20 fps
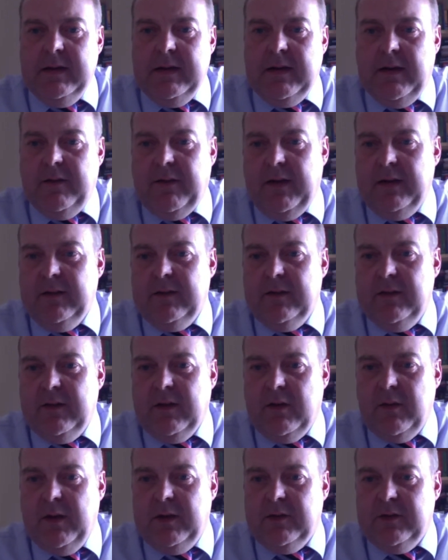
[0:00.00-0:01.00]
I've answered
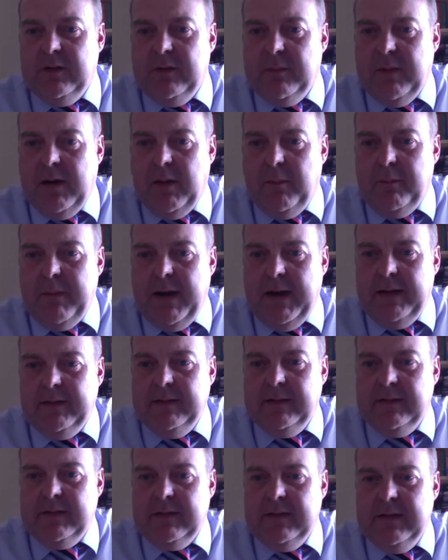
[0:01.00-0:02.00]
the question about
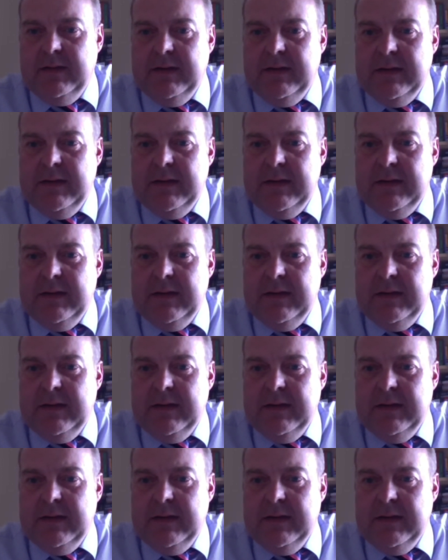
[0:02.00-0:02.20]
bands.